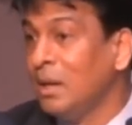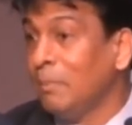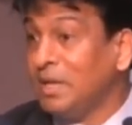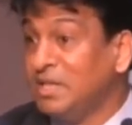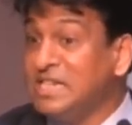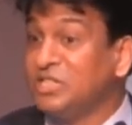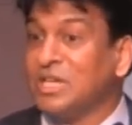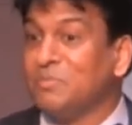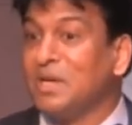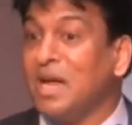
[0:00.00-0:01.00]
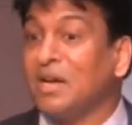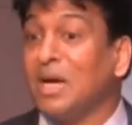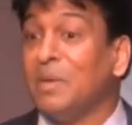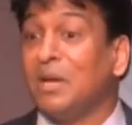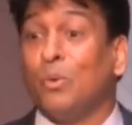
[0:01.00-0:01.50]
But these judgments are
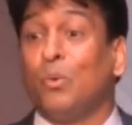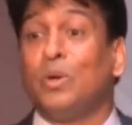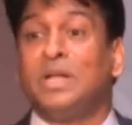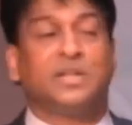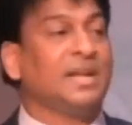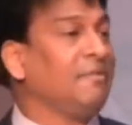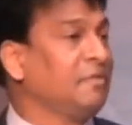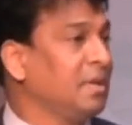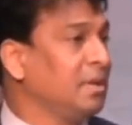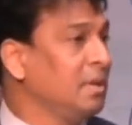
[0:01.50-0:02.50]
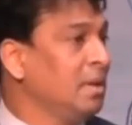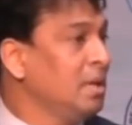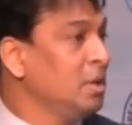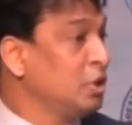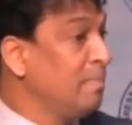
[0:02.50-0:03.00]
coming only thereafter.
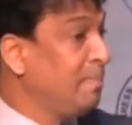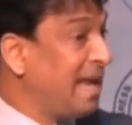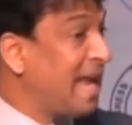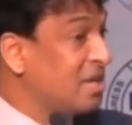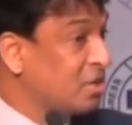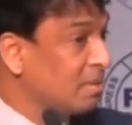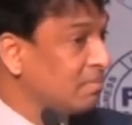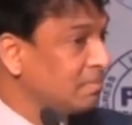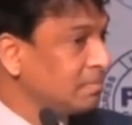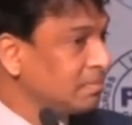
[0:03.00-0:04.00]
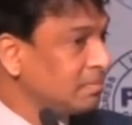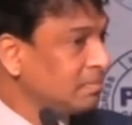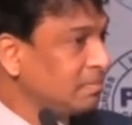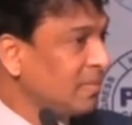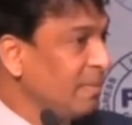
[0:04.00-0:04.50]
So implication,
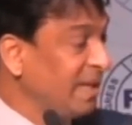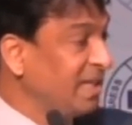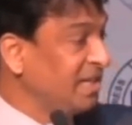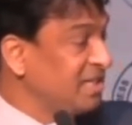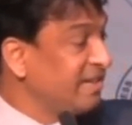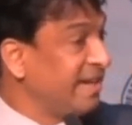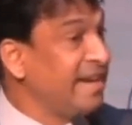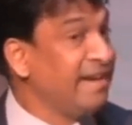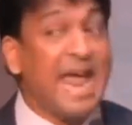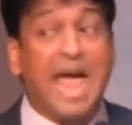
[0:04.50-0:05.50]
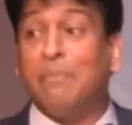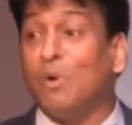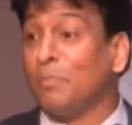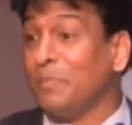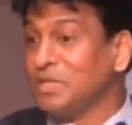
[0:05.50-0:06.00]
whether it is in RAM
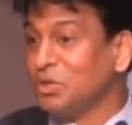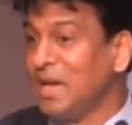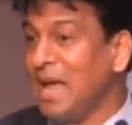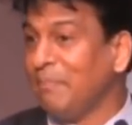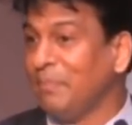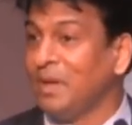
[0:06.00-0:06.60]
or Personam.